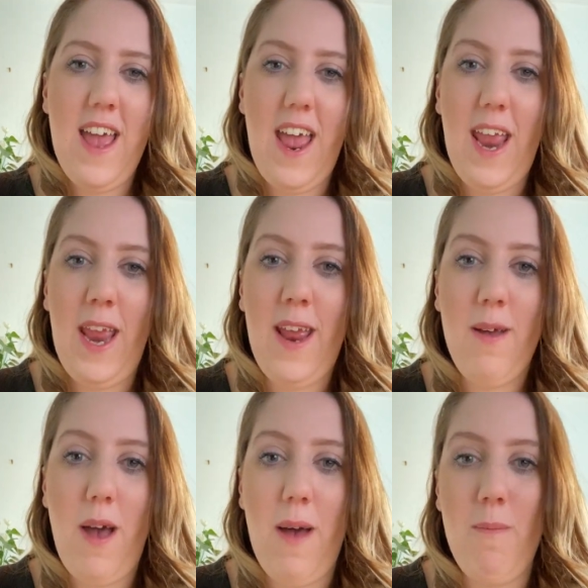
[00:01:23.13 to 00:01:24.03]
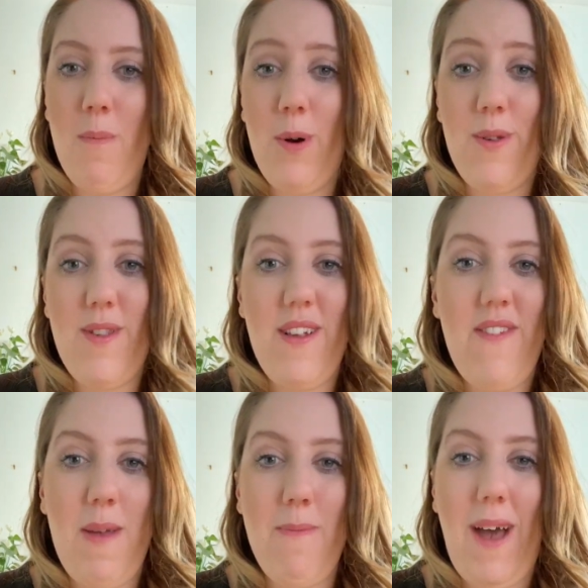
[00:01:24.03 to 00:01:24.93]
a positive
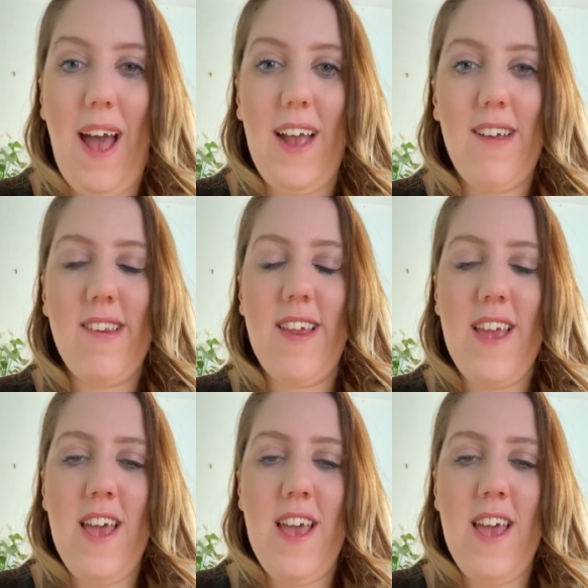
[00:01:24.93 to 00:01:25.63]
impact